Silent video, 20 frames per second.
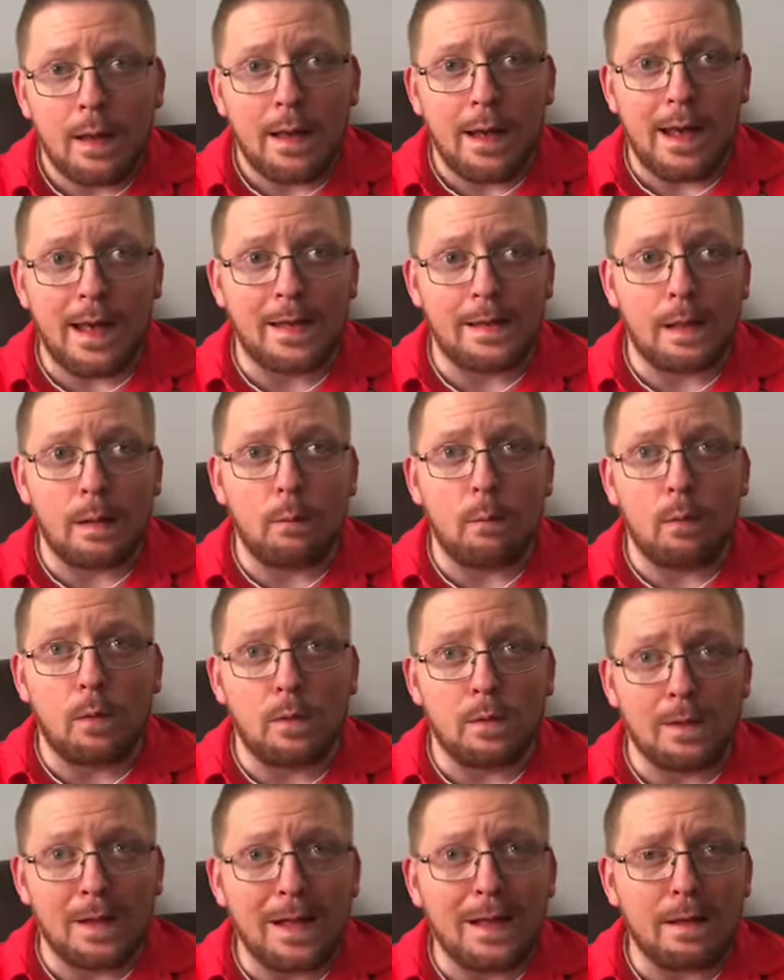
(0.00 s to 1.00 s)
and I will
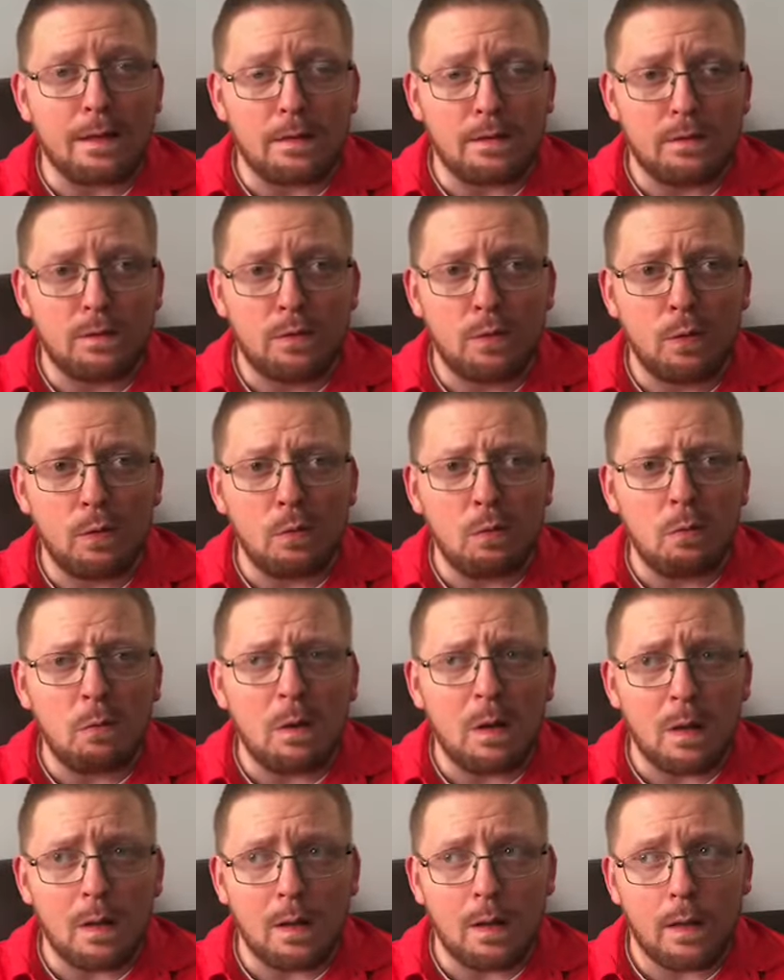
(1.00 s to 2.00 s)
link to
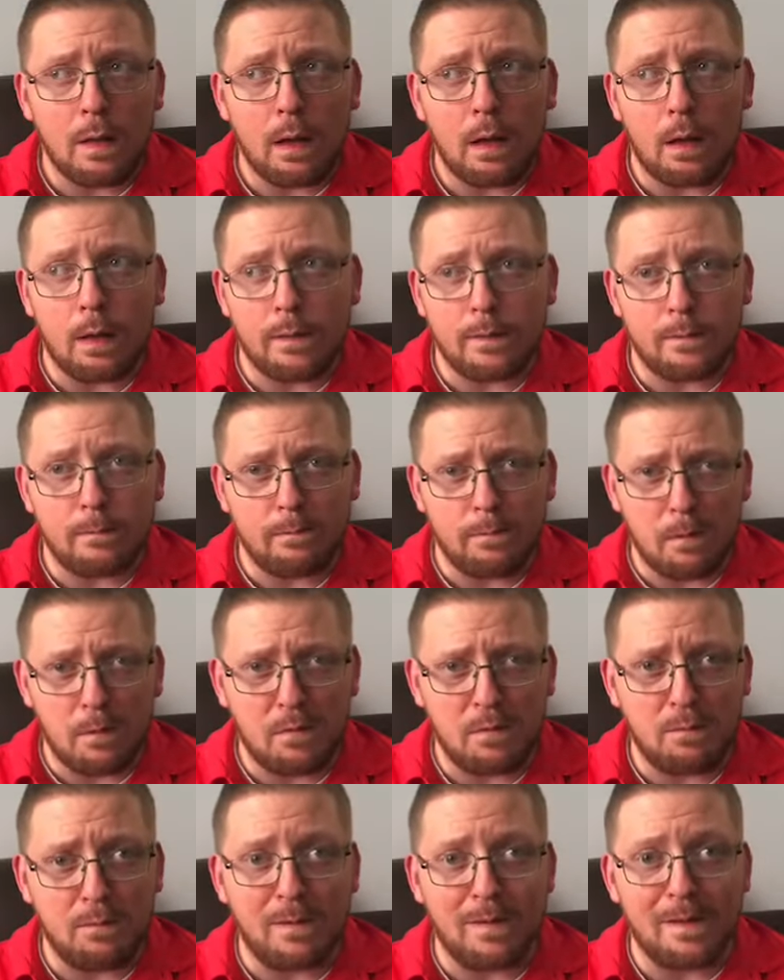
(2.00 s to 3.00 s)
the first
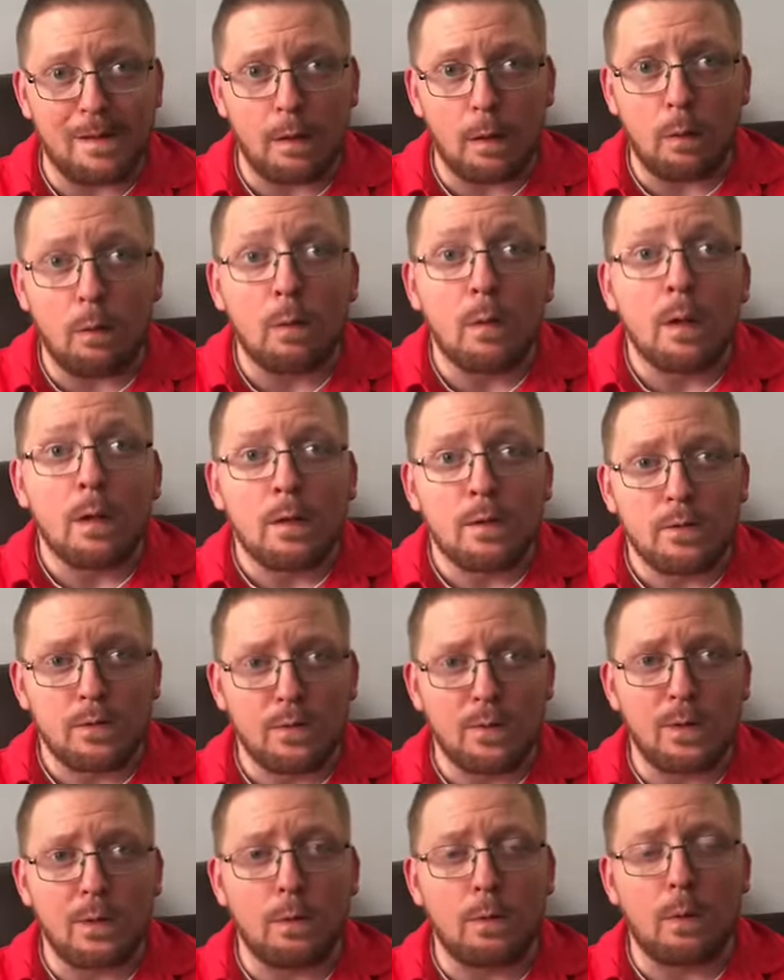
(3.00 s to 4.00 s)
video so
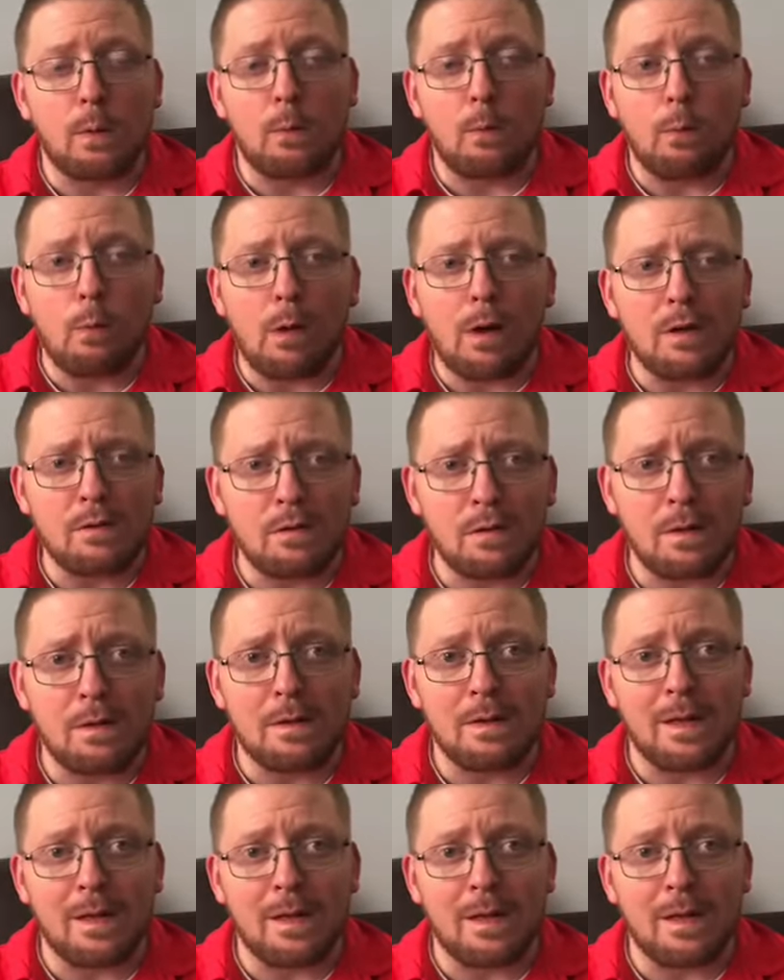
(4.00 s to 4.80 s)
you can watch it,